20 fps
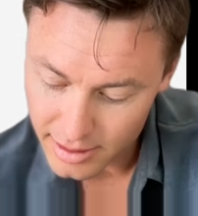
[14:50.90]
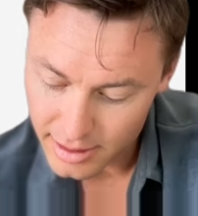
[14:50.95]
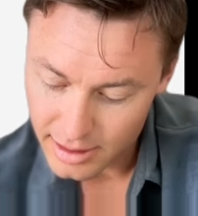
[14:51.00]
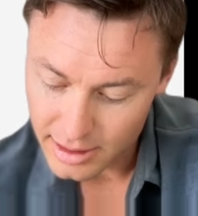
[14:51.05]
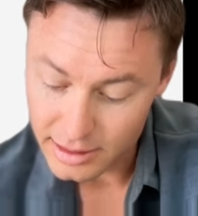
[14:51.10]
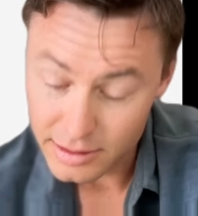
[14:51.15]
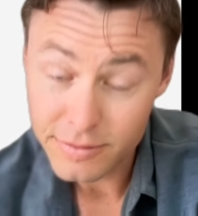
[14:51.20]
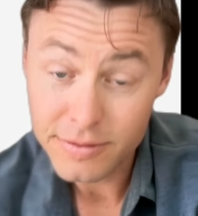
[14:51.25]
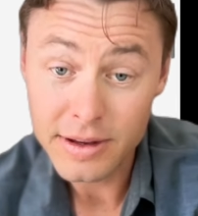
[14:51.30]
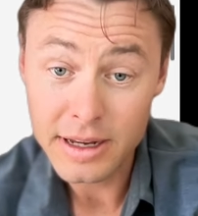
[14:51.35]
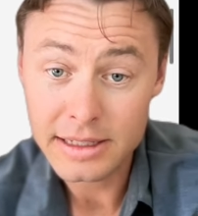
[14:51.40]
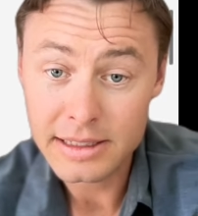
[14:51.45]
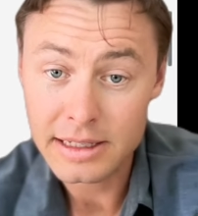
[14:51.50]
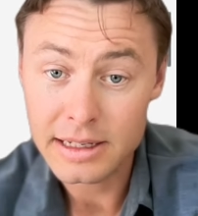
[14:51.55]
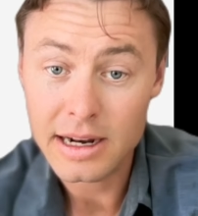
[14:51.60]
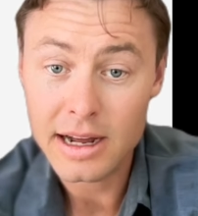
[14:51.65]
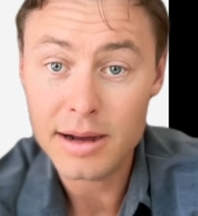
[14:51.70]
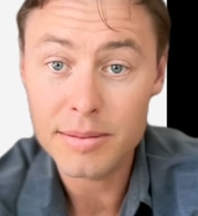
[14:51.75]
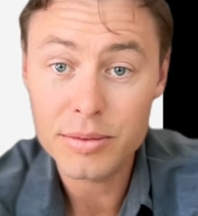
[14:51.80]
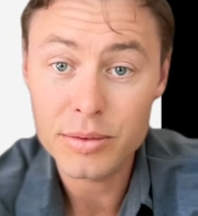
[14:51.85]
it's
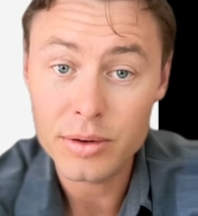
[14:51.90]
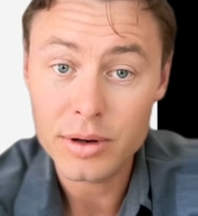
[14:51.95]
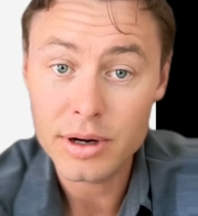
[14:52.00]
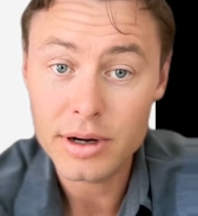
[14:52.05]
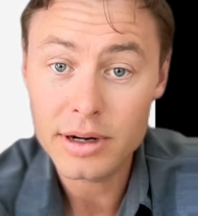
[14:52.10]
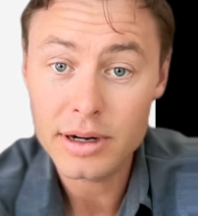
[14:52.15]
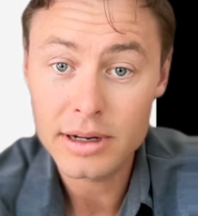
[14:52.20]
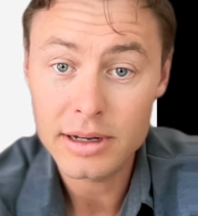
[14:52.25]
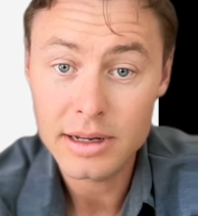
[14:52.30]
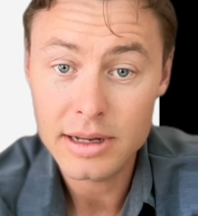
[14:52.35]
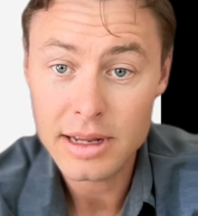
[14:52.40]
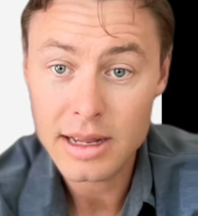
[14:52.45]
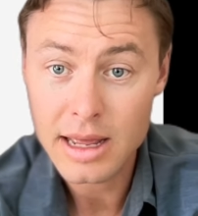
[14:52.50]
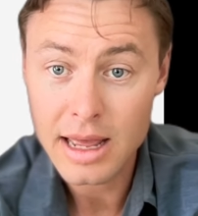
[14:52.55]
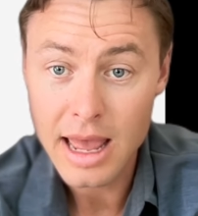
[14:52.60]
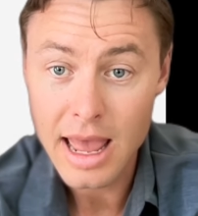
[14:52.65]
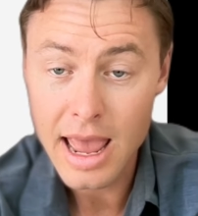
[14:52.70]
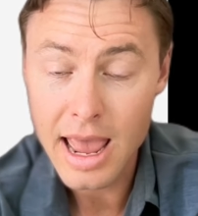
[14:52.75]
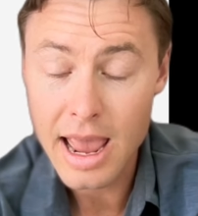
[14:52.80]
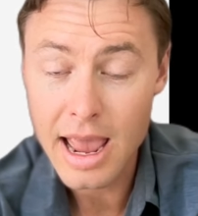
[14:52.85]
facing upward,
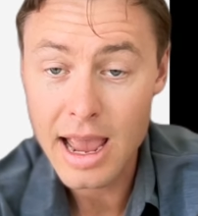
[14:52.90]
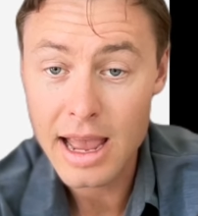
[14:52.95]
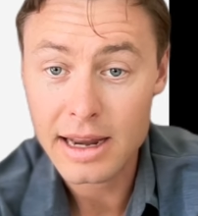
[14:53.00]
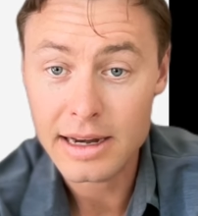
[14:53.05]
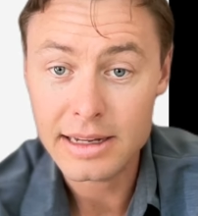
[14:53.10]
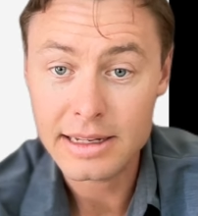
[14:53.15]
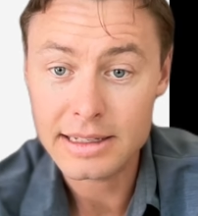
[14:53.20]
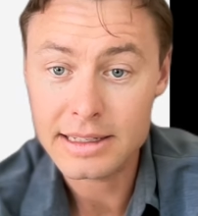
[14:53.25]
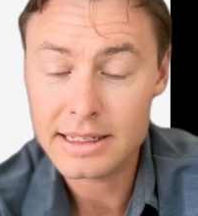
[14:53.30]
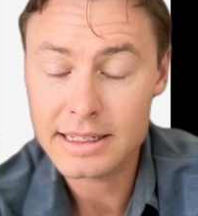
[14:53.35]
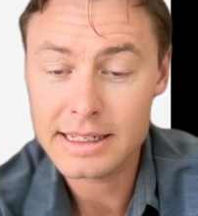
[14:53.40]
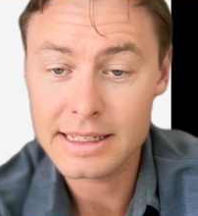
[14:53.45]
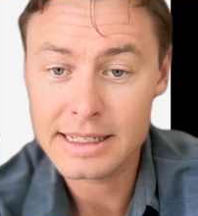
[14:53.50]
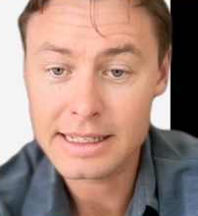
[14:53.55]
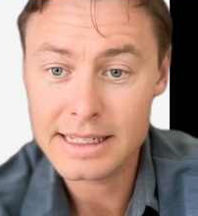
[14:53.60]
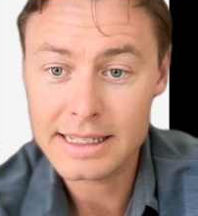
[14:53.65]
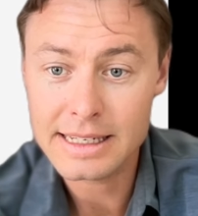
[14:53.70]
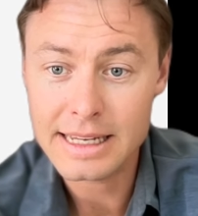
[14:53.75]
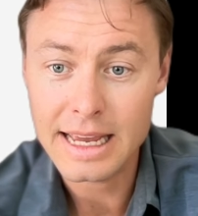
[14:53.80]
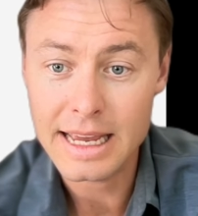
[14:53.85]
and it's
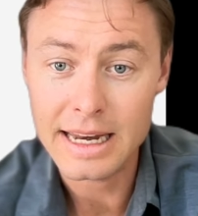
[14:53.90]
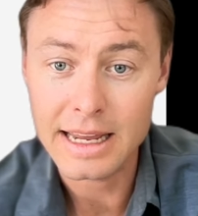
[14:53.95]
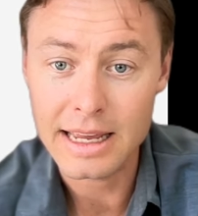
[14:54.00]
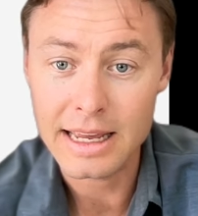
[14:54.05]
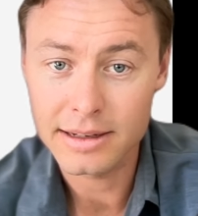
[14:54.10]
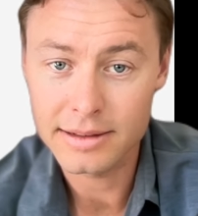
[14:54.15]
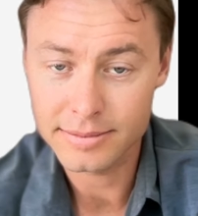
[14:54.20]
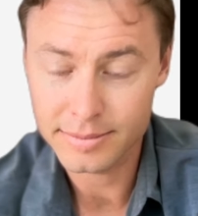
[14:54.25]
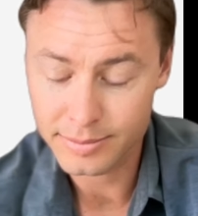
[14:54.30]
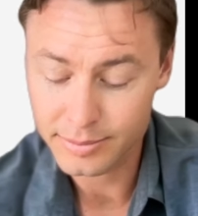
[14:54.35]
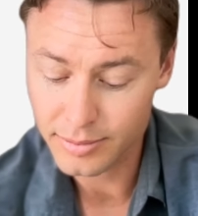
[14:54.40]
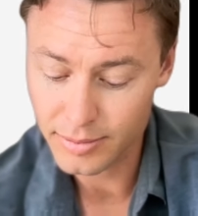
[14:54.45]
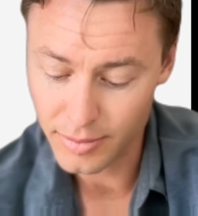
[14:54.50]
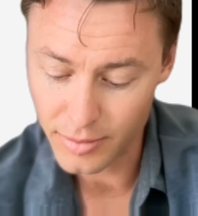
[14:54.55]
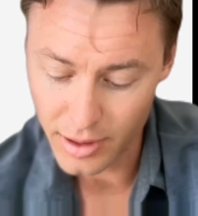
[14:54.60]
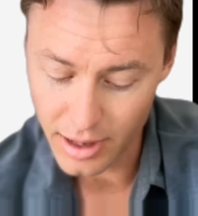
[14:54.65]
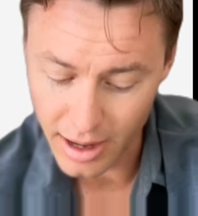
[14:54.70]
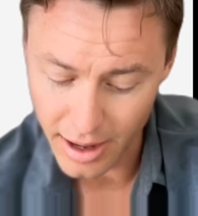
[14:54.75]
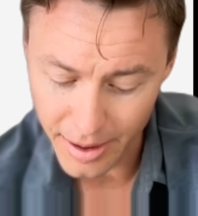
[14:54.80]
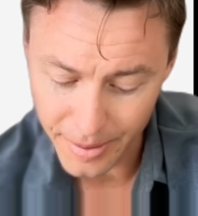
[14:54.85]
skinny,
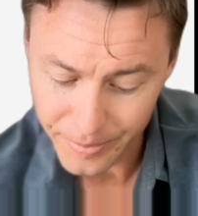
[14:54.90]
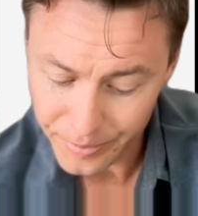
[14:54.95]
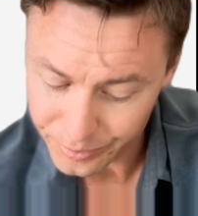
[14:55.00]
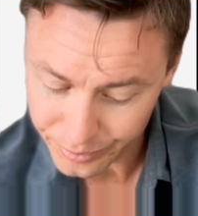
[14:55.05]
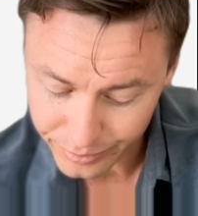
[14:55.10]
okay?